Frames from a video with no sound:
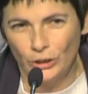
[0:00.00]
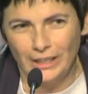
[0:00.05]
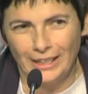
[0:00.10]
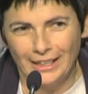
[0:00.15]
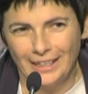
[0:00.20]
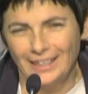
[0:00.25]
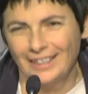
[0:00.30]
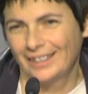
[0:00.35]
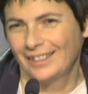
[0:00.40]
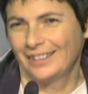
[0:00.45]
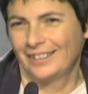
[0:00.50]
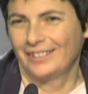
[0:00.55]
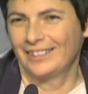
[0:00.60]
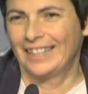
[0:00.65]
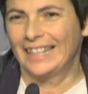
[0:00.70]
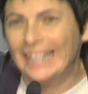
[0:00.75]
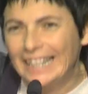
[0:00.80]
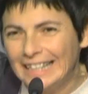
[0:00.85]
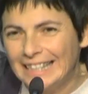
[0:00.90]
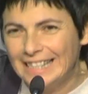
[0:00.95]
When I
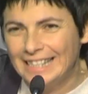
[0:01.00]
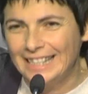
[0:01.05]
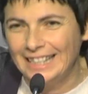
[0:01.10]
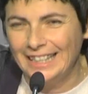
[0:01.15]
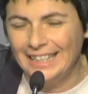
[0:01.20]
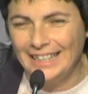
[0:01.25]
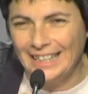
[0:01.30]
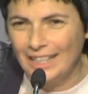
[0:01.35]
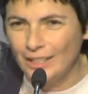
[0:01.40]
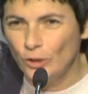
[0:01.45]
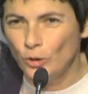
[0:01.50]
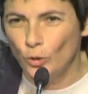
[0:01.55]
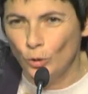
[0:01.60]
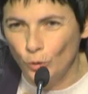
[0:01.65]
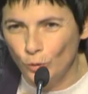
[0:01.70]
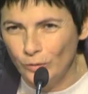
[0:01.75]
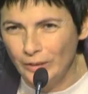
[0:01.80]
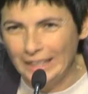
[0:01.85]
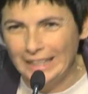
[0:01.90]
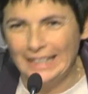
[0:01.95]
started going to the street
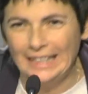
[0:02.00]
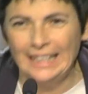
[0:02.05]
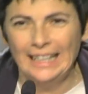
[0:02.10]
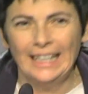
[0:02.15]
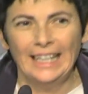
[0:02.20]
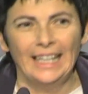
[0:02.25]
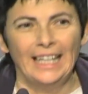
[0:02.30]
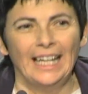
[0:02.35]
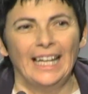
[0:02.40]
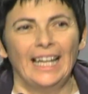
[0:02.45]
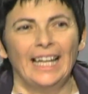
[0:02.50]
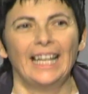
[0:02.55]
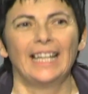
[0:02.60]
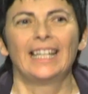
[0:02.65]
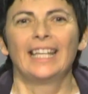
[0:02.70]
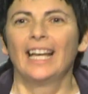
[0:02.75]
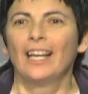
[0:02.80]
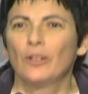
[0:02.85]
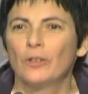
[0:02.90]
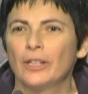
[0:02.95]
at night, I was a young
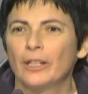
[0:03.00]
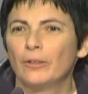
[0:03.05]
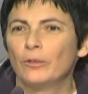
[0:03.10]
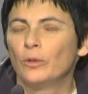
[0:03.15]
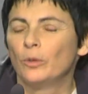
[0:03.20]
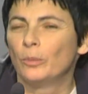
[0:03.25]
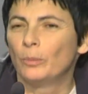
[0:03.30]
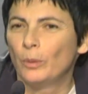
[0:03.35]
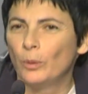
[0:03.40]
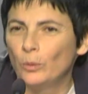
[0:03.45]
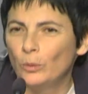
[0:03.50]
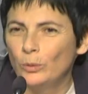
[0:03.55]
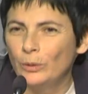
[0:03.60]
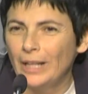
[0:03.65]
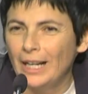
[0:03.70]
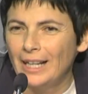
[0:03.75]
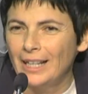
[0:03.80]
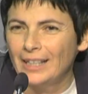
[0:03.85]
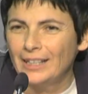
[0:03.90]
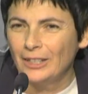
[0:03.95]
girl. It was clear
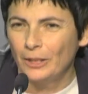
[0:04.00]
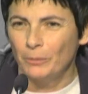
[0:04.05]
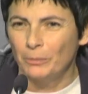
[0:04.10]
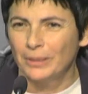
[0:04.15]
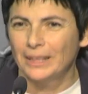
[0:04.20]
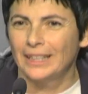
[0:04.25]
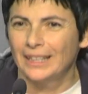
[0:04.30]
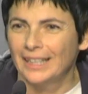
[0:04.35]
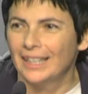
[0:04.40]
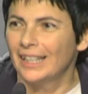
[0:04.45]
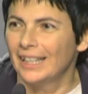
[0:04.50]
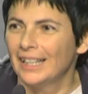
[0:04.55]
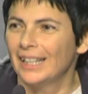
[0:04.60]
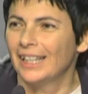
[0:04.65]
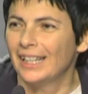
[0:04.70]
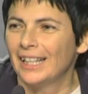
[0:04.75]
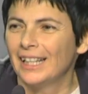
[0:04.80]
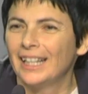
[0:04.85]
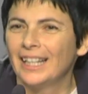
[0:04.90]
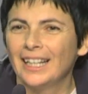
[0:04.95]
that I was afraid,
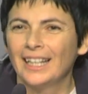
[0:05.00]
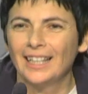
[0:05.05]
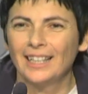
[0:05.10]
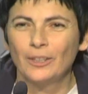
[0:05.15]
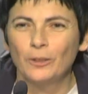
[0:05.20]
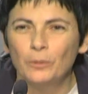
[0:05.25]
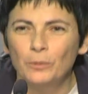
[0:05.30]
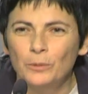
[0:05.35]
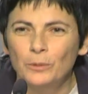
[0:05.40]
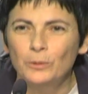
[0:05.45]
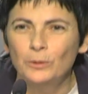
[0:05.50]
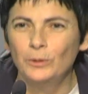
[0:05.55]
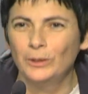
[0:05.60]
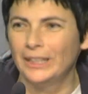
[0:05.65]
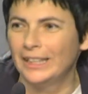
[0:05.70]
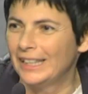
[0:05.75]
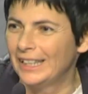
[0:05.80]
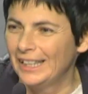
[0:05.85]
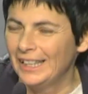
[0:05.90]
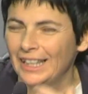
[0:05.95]
because in any case,
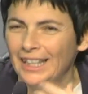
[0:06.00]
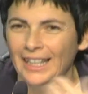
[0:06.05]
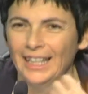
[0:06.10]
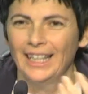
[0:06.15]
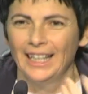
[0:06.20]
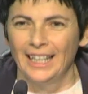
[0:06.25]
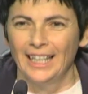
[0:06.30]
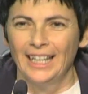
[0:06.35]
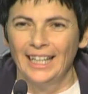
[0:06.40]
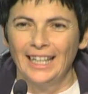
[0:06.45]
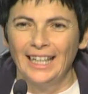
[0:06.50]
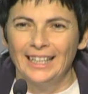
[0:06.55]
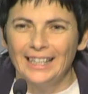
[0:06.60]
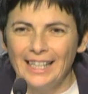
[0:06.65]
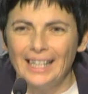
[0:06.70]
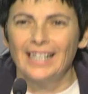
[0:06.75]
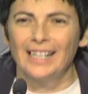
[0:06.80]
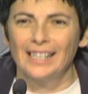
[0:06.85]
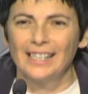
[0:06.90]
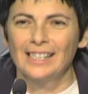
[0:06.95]
going to Termini
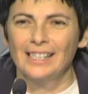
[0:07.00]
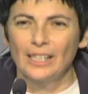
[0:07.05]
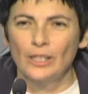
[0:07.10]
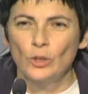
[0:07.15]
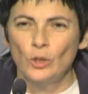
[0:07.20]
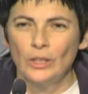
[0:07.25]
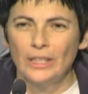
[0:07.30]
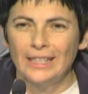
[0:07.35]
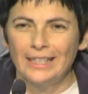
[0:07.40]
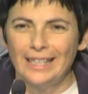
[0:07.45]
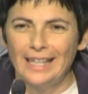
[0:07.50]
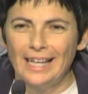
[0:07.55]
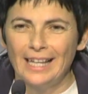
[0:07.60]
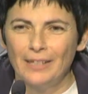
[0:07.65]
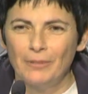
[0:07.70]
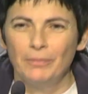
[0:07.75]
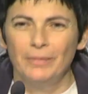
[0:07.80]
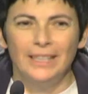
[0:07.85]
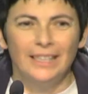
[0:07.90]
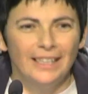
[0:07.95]
Station, where there was all
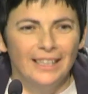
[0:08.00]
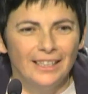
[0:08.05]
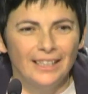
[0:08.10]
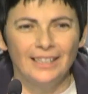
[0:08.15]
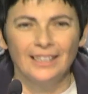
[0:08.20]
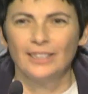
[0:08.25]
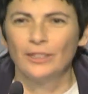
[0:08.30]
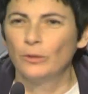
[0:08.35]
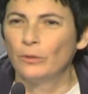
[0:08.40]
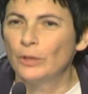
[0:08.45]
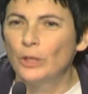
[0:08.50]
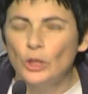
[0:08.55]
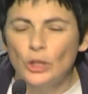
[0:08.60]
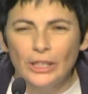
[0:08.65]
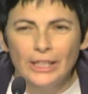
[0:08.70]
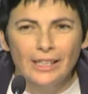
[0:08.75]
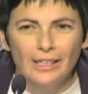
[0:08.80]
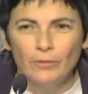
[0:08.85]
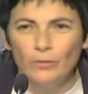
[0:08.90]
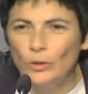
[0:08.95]
kinds of violence,
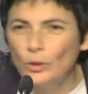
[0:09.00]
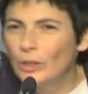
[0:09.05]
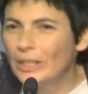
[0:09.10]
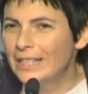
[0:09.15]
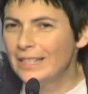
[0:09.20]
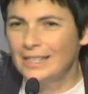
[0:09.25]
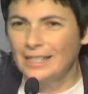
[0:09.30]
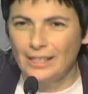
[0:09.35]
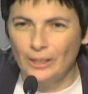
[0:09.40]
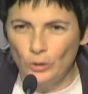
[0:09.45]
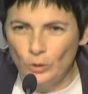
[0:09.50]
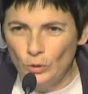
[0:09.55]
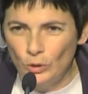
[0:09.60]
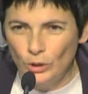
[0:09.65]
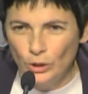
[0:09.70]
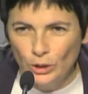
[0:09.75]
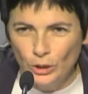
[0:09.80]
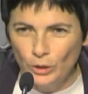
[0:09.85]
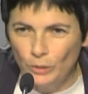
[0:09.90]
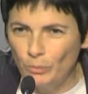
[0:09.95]
trafficking of all kinds,
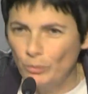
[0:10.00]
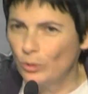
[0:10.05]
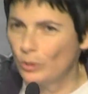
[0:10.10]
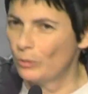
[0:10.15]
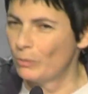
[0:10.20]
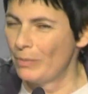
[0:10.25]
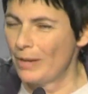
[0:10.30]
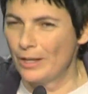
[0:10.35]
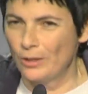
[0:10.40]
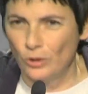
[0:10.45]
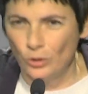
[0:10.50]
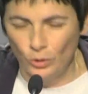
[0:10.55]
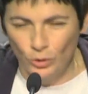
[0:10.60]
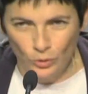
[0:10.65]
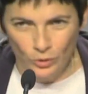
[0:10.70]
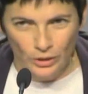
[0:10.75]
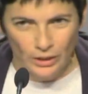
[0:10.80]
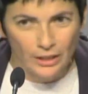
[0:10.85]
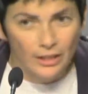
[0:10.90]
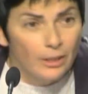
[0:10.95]
immigrants who
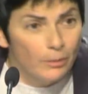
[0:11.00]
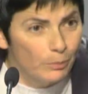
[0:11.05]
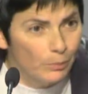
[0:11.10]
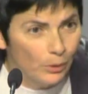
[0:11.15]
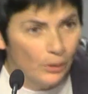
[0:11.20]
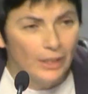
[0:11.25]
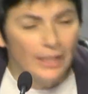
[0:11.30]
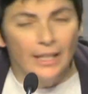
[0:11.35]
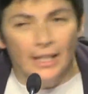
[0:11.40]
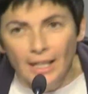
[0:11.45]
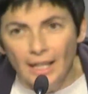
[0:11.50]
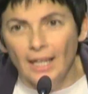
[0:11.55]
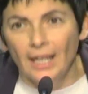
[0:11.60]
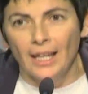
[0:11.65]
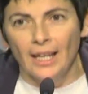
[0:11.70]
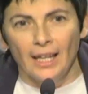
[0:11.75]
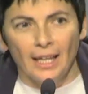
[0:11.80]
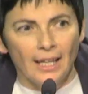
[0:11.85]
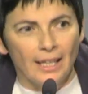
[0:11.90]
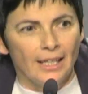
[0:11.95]
came with many good
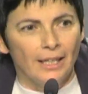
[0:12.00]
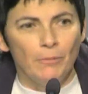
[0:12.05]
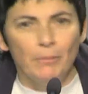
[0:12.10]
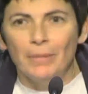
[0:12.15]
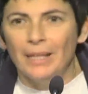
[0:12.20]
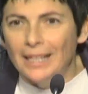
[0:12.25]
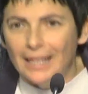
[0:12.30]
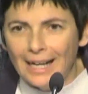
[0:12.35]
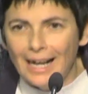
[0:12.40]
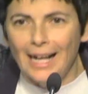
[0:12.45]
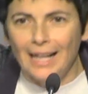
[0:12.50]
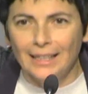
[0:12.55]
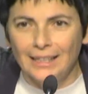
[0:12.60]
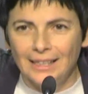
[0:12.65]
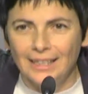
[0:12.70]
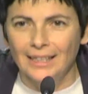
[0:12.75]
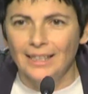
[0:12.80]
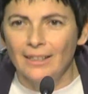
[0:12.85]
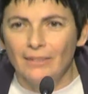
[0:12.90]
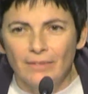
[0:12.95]
intentions to find work,
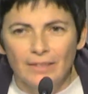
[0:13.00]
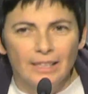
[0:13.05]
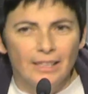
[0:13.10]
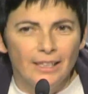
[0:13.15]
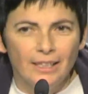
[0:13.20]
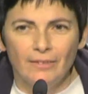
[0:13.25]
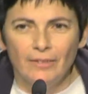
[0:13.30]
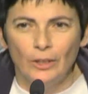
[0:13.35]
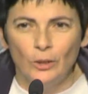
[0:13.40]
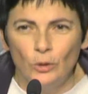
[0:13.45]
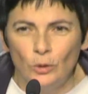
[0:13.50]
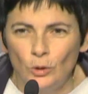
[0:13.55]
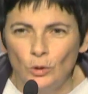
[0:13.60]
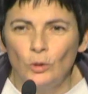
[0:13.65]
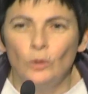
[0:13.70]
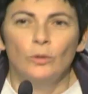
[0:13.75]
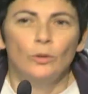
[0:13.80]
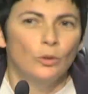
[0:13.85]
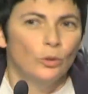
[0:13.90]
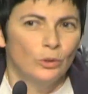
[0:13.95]
often ended
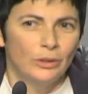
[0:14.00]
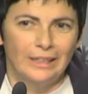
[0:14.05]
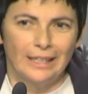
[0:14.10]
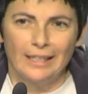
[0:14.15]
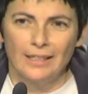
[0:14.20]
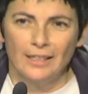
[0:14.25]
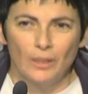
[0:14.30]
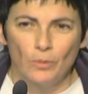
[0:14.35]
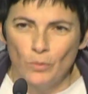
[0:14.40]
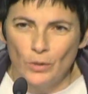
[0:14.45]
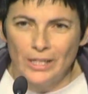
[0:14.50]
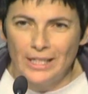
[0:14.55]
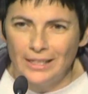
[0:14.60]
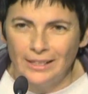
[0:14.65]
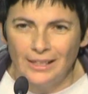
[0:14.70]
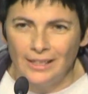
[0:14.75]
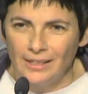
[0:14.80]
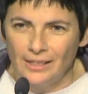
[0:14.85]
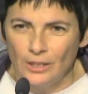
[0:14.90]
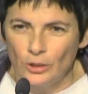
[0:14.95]
in organized
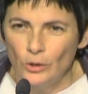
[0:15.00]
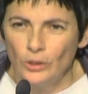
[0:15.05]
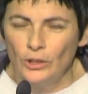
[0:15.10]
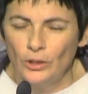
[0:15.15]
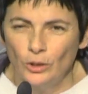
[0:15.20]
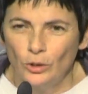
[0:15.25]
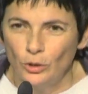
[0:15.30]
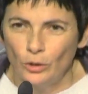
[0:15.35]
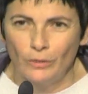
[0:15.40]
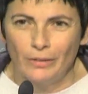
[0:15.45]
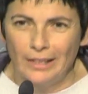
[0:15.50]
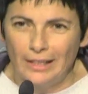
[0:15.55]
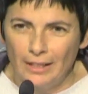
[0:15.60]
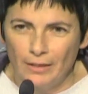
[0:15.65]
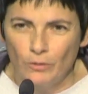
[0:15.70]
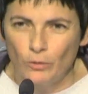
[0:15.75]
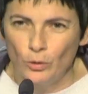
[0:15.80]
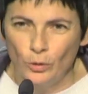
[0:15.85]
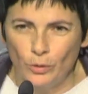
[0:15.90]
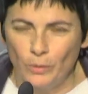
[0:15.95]
crime. Obviously,
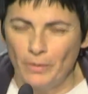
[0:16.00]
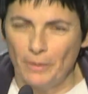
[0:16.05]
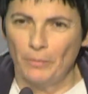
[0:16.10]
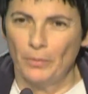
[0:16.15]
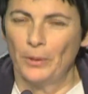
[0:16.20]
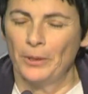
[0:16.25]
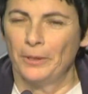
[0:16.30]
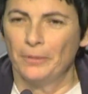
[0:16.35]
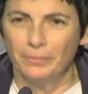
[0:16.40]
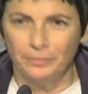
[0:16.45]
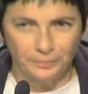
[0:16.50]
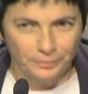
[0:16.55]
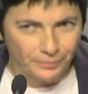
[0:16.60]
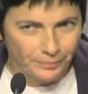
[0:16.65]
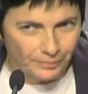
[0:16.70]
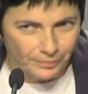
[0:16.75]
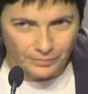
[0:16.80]
there was the fear.